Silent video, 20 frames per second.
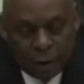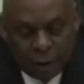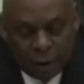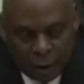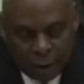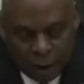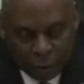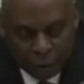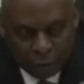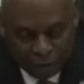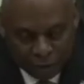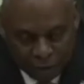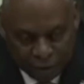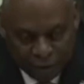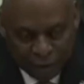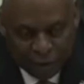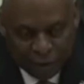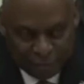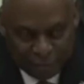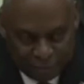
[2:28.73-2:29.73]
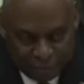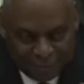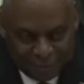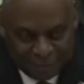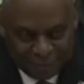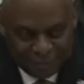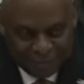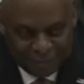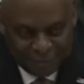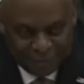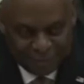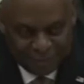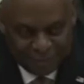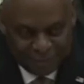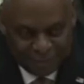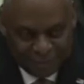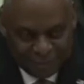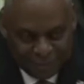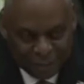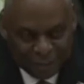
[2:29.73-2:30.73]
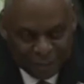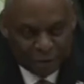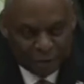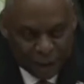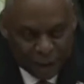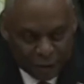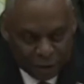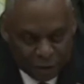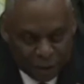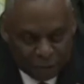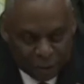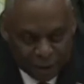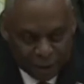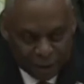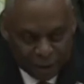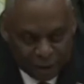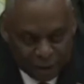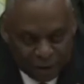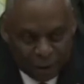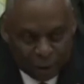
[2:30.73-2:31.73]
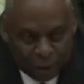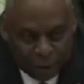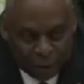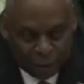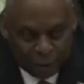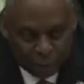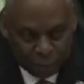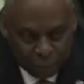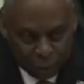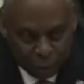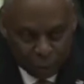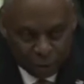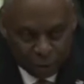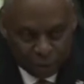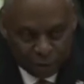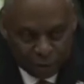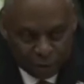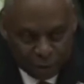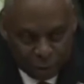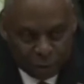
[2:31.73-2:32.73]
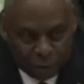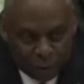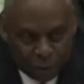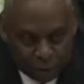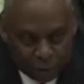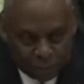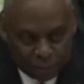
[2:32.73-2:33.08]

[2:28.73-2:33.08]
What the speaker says: I will say again, this is not something that we support or fund.